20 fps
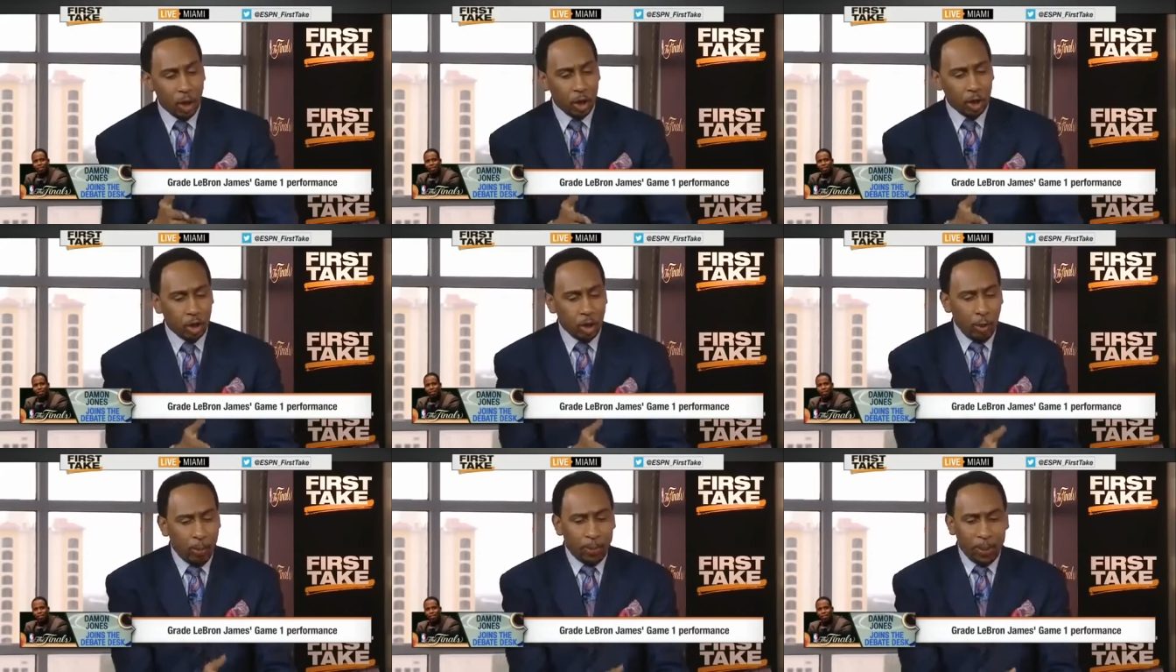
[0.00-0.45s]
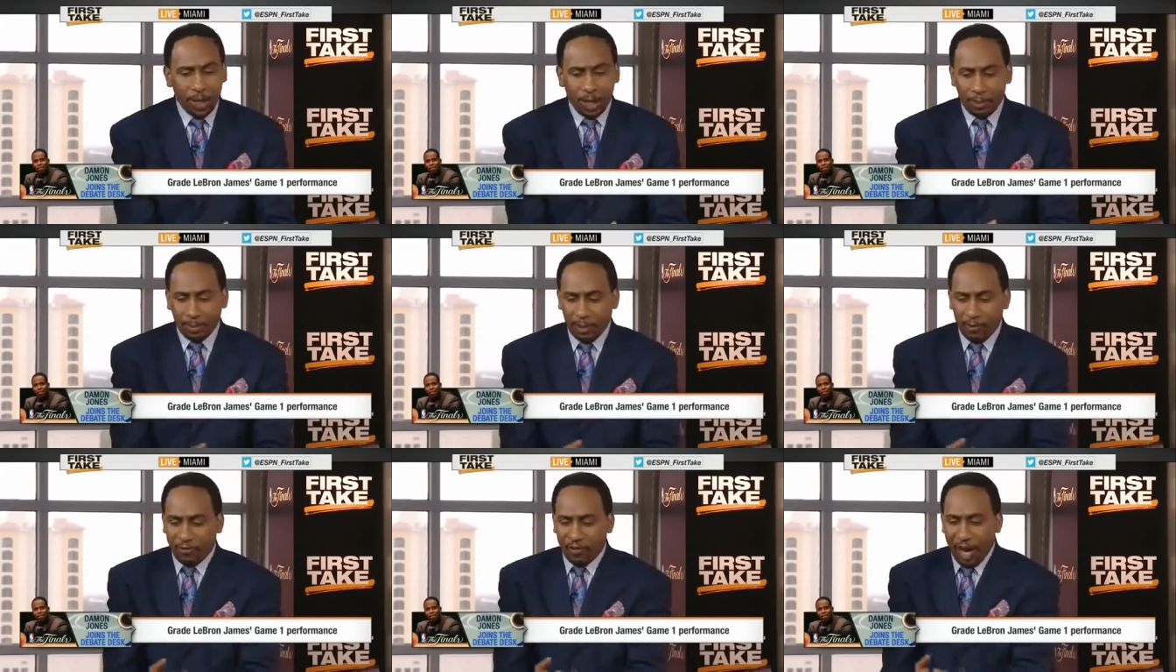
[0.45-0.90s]
You bring
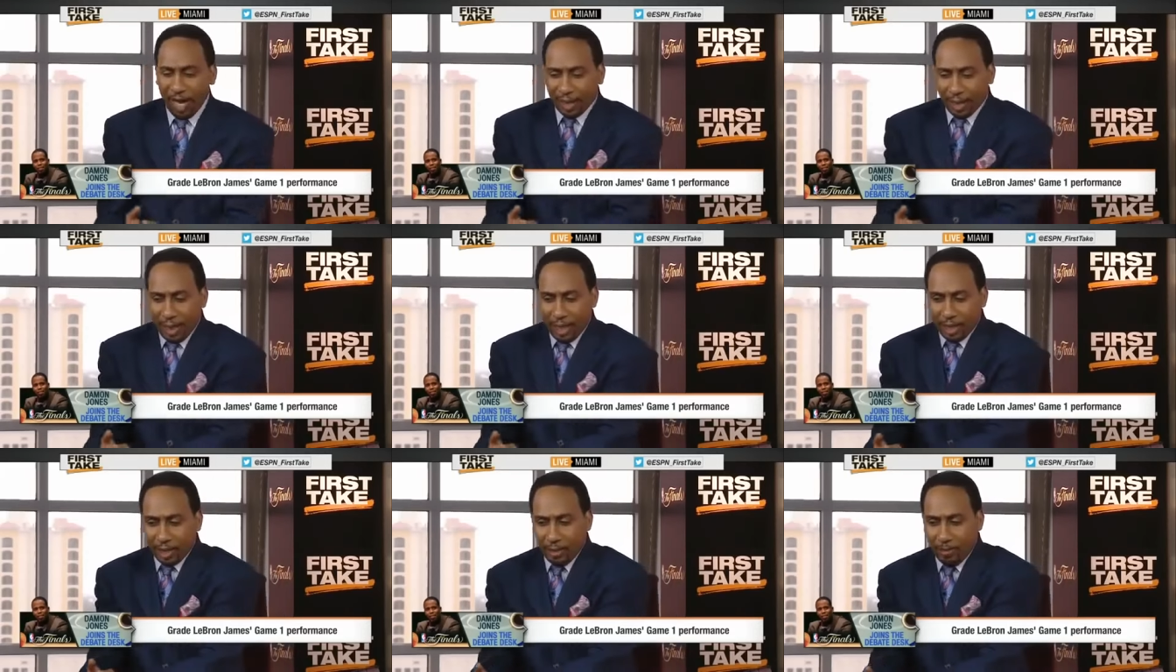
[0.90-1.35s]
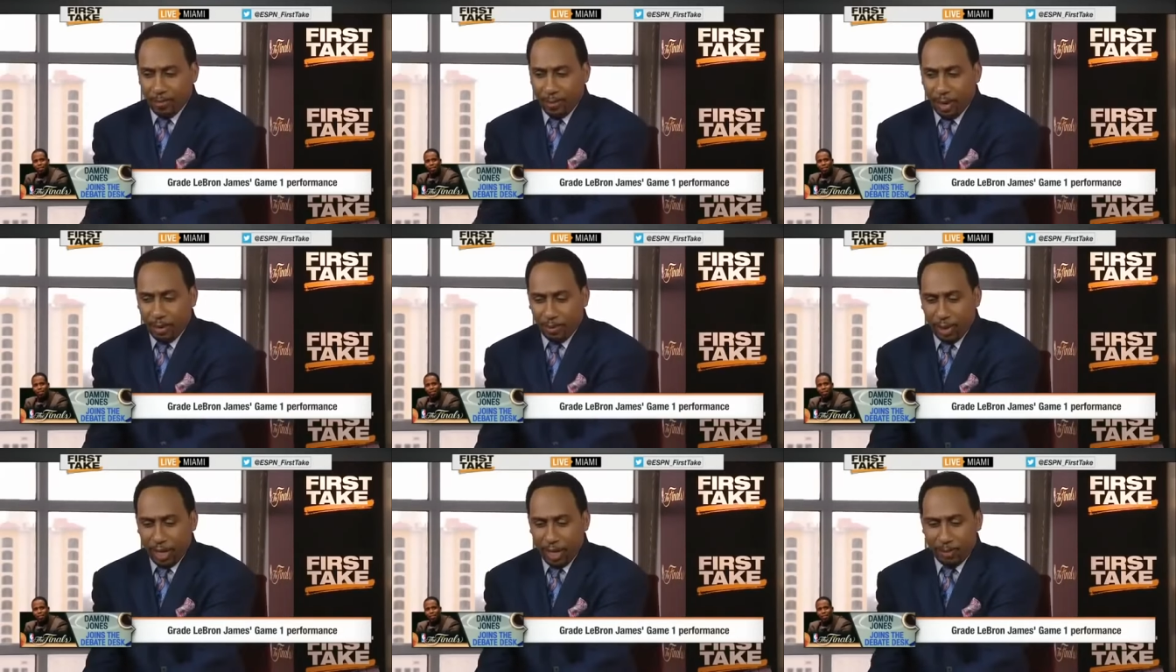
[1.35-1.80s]
up the fact that it's a
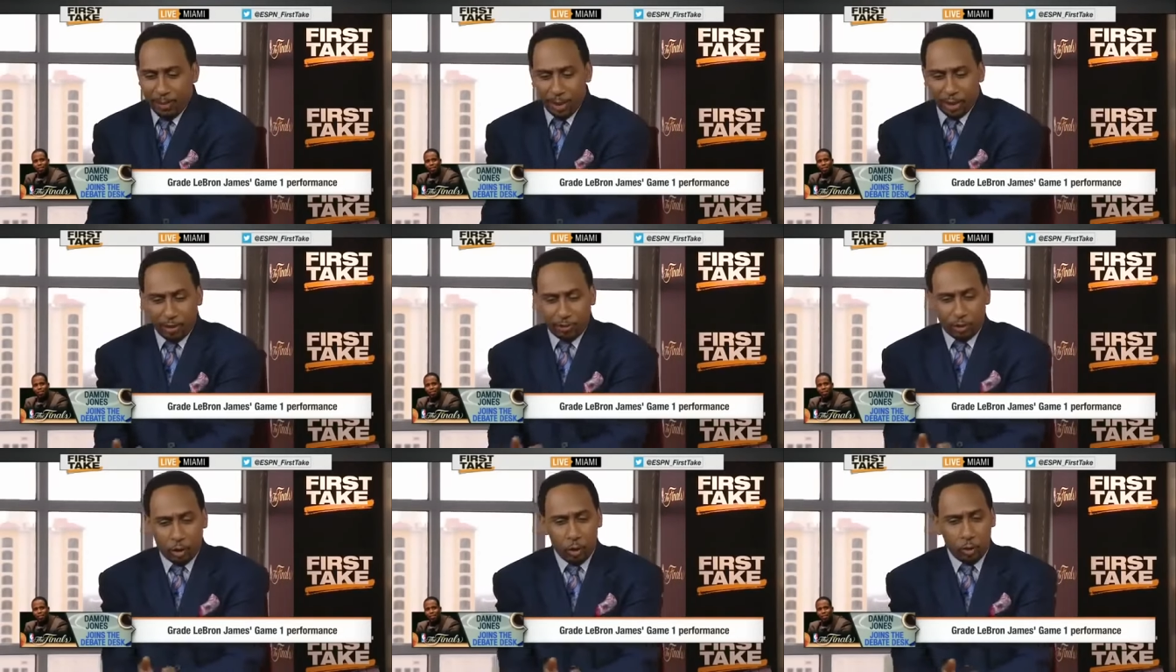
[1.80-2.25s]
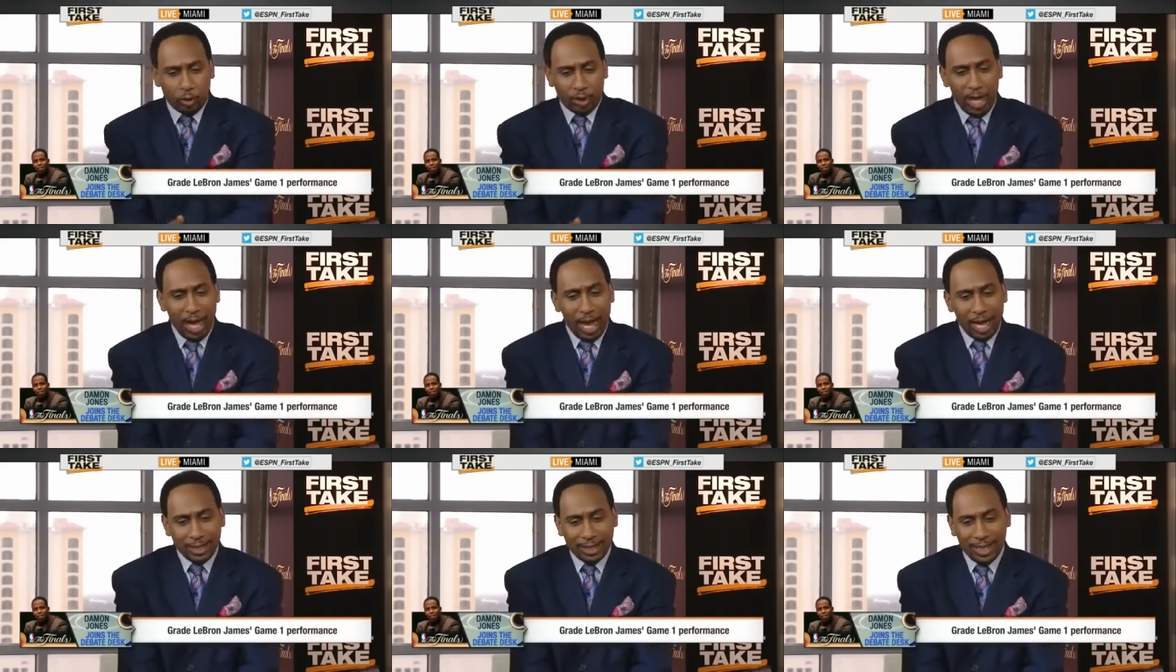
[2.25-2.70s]
mirror image of
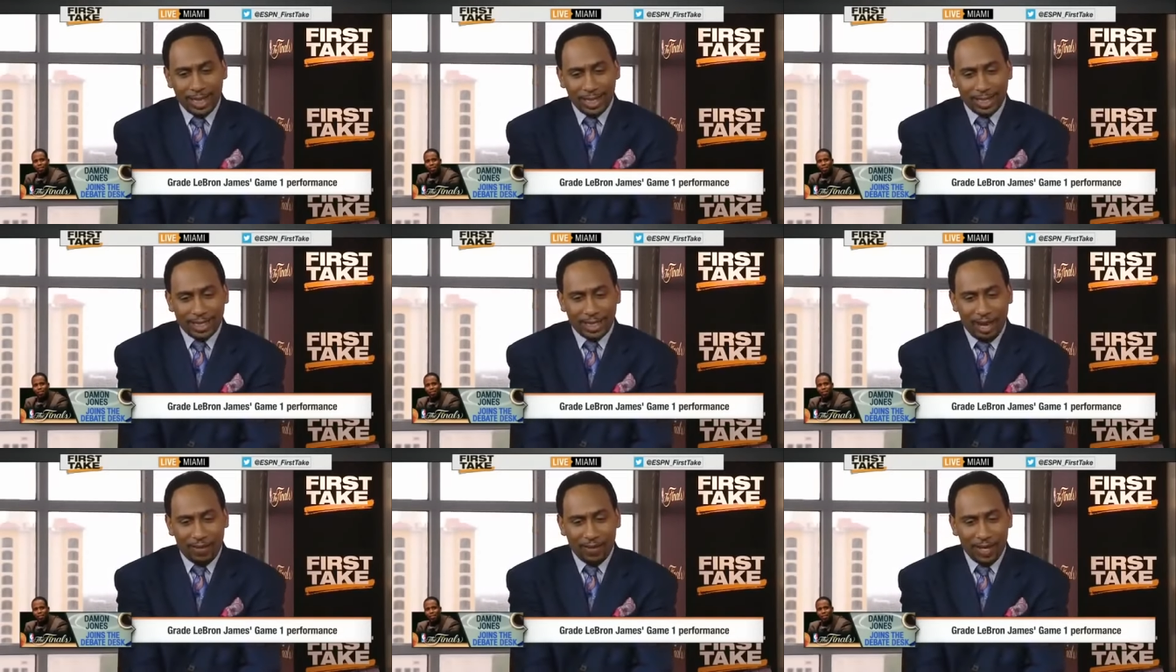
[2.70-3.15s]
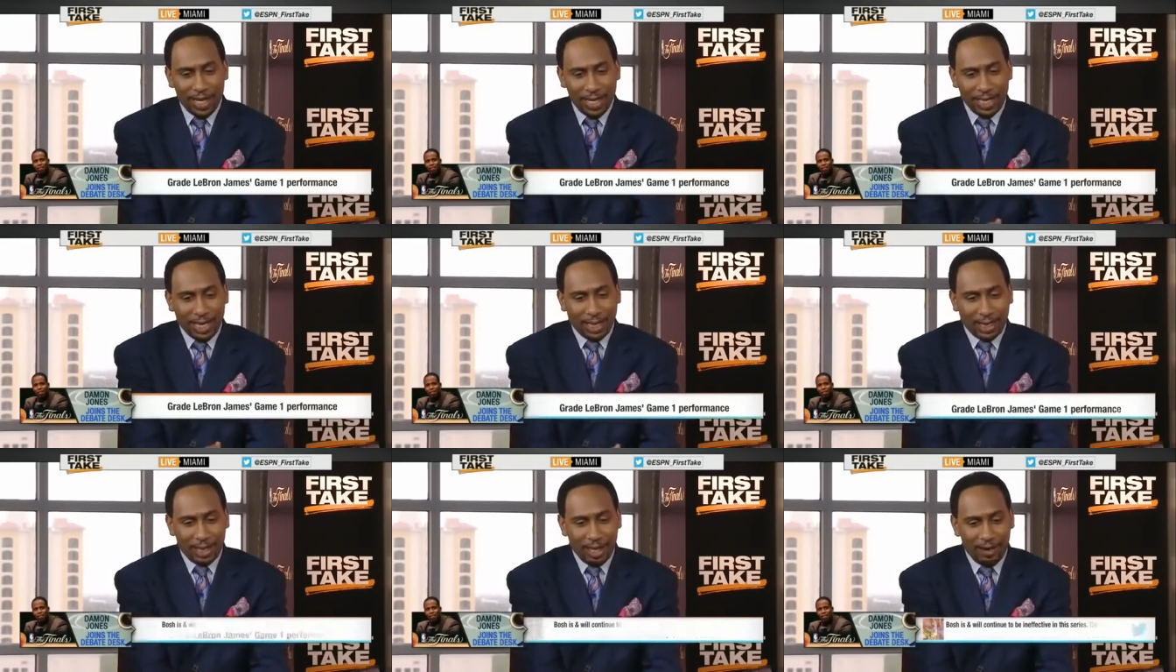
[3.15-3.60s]
2007
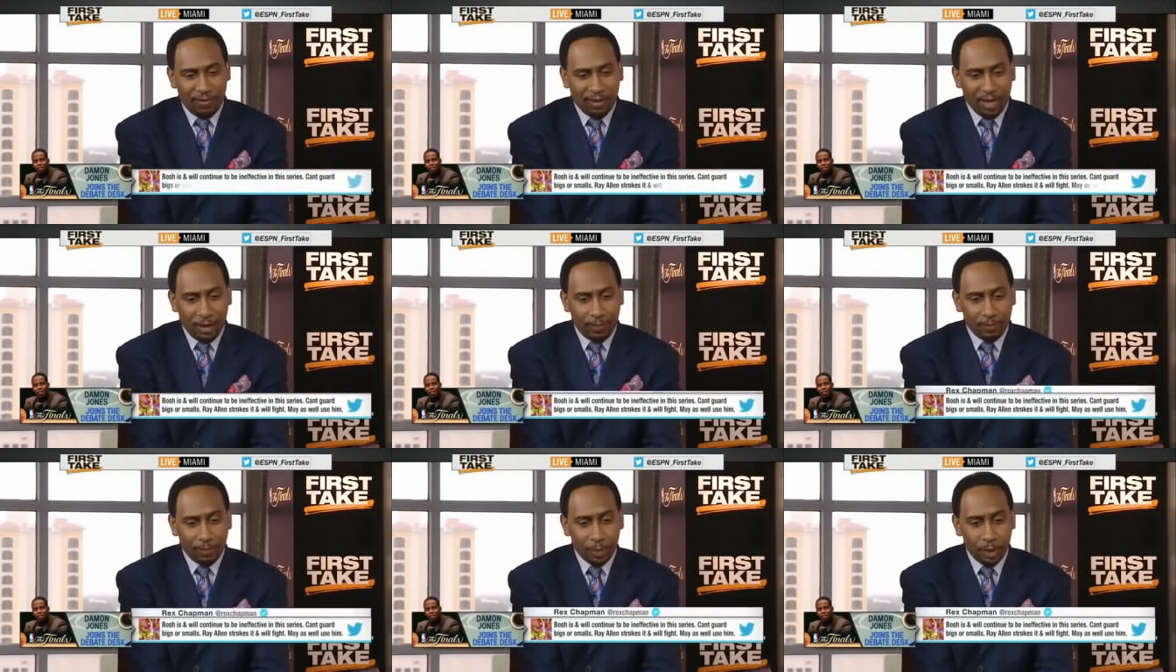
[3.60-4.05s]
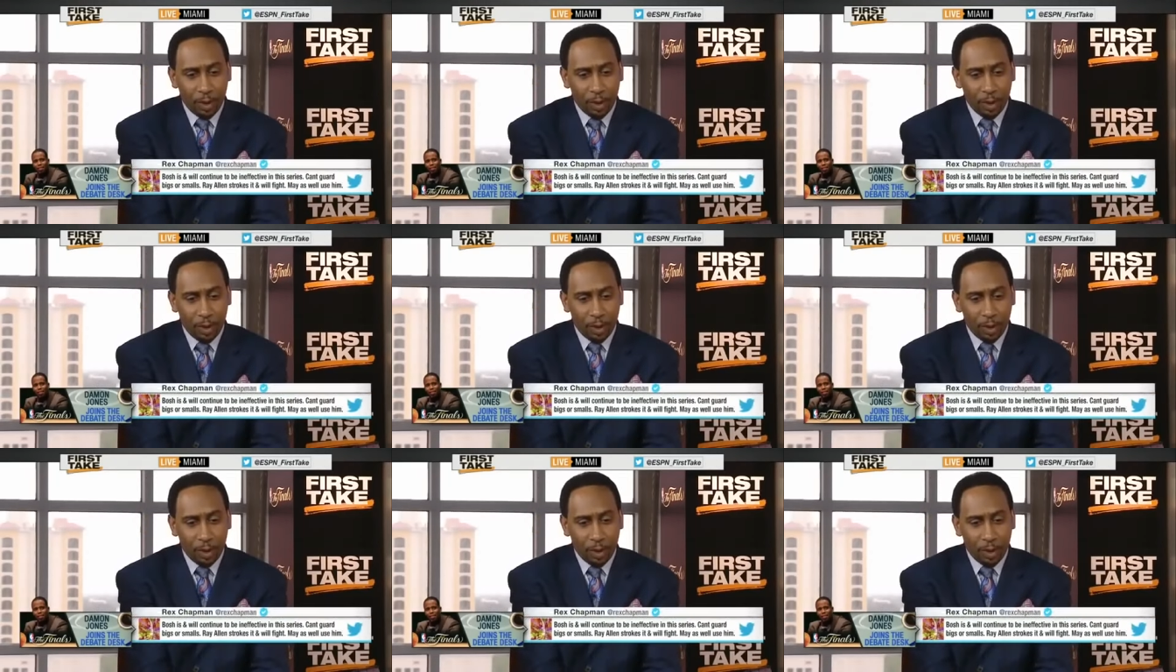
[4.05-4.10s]
in Cleveland.